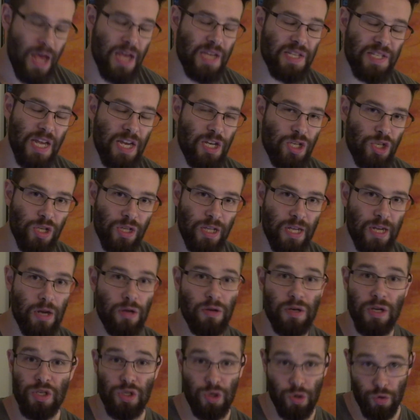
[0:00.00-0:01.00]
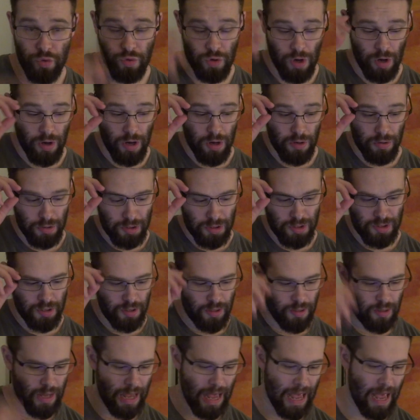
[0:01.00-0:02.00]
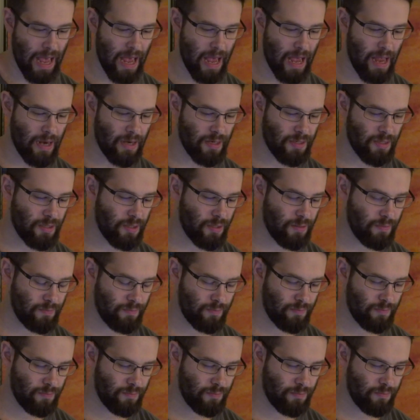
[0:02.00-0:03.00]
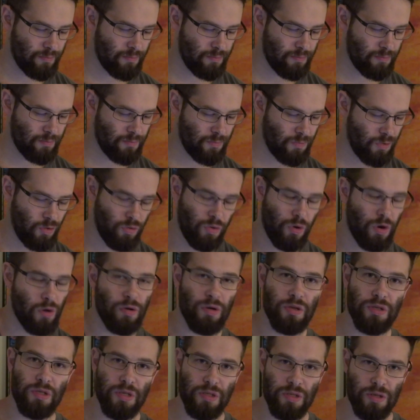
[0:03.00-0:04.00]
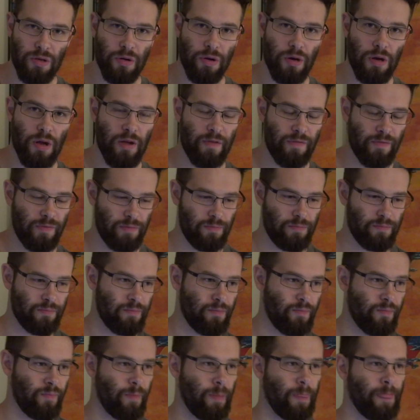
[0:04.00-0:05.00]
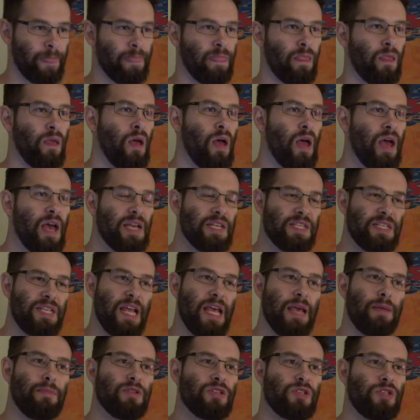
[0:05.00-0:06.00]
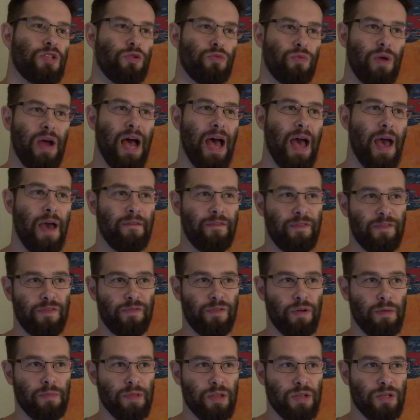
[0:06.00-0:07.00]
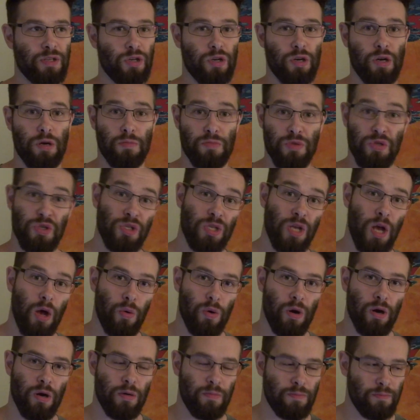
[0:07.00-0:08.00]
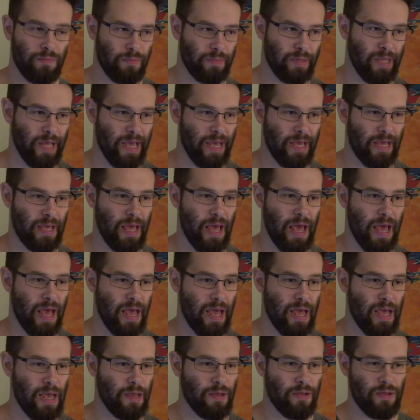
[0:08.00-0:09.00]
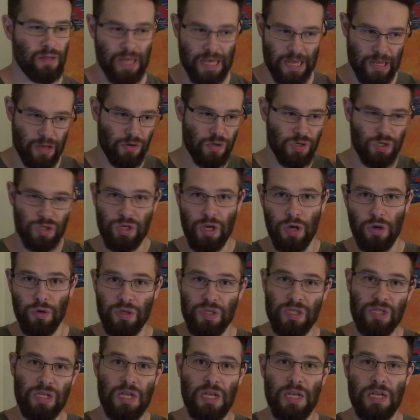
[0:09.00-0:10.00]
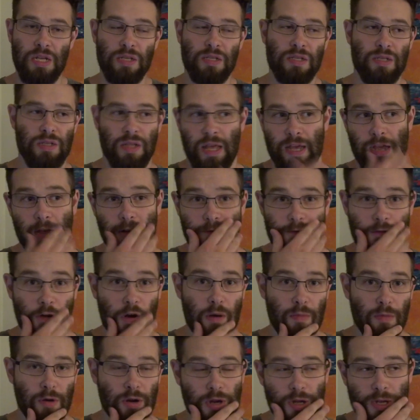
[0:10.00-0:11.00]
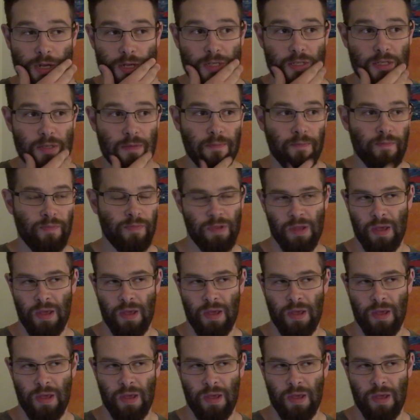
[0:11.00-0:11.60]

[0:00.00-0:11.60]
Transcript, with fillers: He's anciently known as Kronos, and Kronos is good enough. His name is derived from the term sower, like a like you sow seeds, like a farmer does.